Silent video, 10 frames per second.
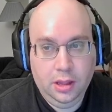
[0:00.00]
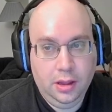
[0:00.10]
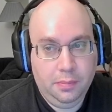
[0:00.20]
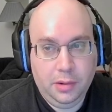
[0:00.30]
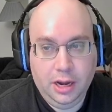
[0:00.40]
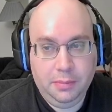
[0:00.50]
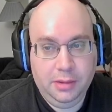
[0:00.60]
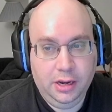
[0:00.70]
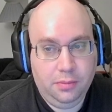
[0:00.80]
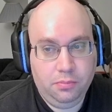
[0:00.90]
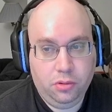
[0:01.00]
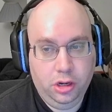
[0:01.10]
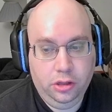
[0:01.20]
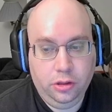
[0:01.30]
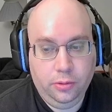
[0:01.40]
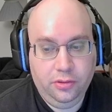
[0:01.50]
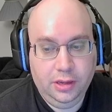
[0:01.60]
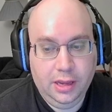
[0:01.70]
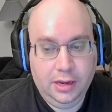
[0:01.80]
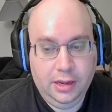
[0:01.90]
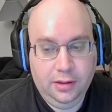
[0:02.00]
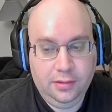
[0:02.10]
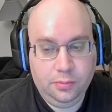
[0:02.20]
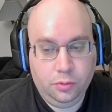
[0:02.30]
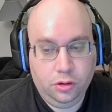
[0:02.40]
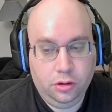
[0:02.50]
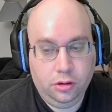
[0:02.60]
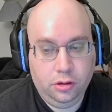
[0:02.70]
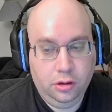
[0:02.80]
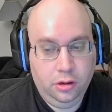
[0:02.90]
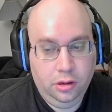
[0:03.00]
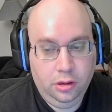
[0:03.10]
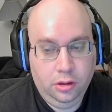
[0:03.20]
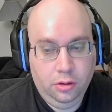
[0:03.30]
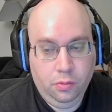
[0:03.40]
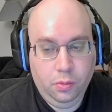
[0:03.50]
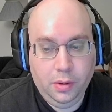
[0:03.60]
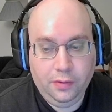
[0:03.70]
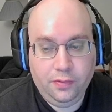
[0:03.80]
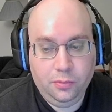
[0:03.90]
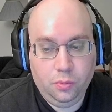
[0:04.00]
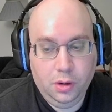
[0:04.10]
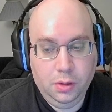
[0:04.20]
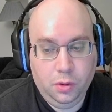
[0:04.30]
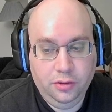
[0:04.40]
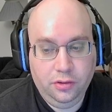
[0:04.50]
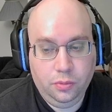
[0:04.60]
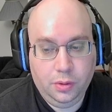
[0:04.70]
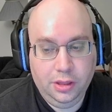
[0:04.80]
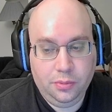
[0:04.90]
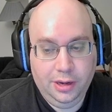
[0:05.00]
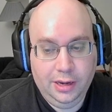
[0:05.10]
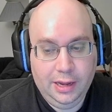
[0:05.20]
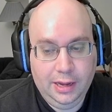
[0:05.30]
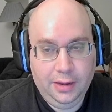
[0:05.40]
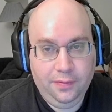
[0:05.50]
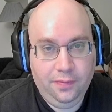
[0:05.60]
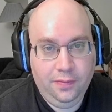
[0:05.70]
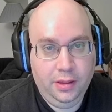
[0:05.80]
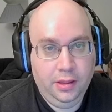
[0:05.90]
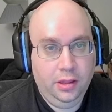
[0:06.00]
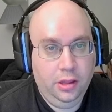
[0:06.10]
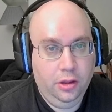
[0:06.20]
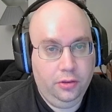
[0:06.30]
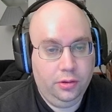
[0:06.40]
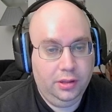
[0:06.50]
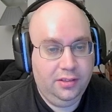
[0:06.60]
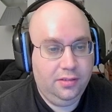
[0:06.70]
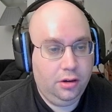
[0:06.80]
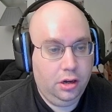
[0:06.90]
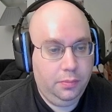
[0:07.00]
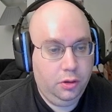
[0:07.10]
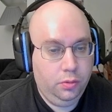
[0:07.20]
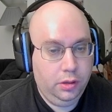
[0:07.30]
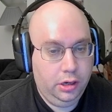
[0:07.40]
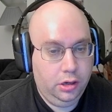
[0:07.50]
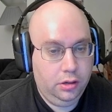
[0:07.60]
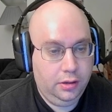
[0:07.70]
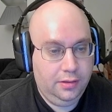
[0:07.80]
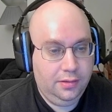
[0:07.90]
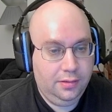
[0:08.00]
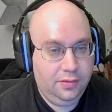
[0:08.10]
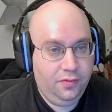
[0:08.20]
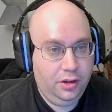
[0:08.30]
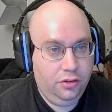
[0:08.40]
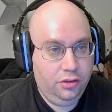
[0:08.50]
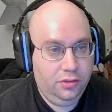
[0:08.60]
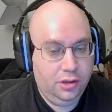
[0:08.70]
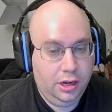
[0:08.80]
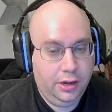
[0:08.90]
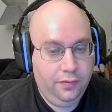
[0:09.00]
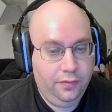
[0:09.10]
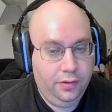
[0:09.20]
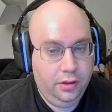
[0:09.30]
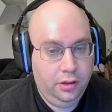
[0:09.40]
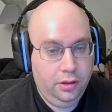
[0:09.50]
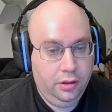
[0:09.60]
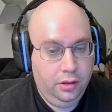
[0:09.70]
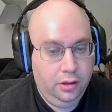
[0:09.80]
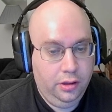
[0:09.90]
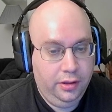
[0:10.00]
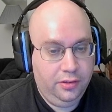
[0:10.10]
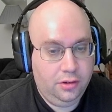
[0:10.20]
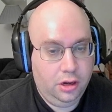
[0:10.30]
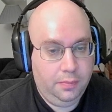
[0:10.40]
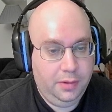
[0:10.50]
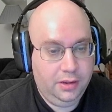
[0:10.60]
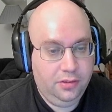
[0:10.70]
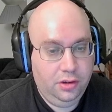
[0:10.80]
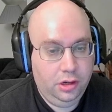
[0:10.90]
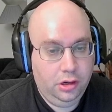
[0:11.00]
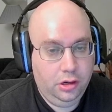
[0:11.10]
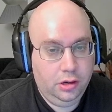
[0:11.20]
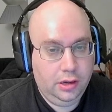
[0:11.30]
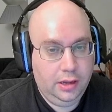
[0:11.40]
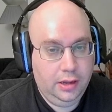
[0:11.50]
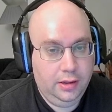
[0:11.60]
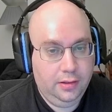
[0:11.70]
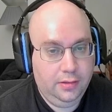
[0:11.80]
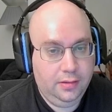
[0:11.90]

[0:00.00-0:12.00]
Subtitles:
but I mean, I'm pretty close to getting it. We went from 21 to 23 and a half. So let's start up the new year. Let's finish this off. Start up next year, and